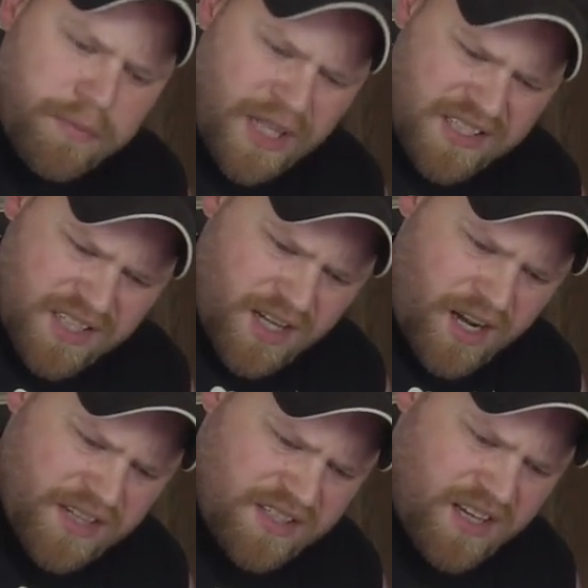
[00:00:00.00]
Plus the
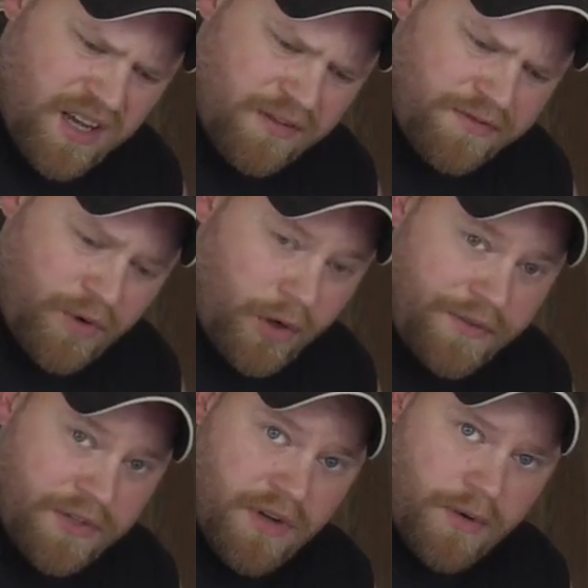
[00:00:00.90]
cost of, or
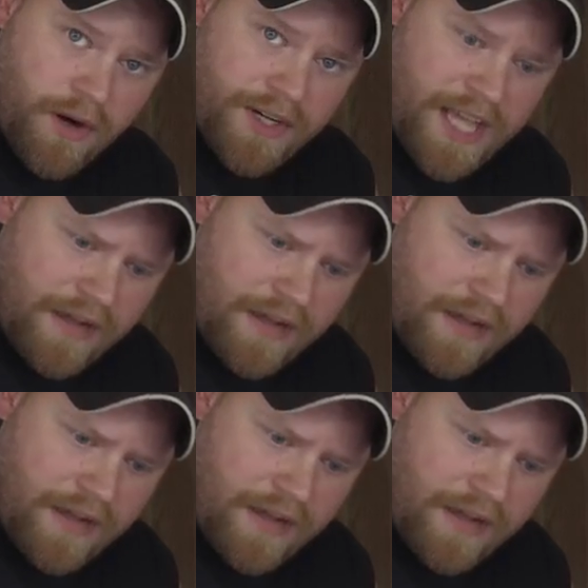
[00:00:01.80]
if you don't already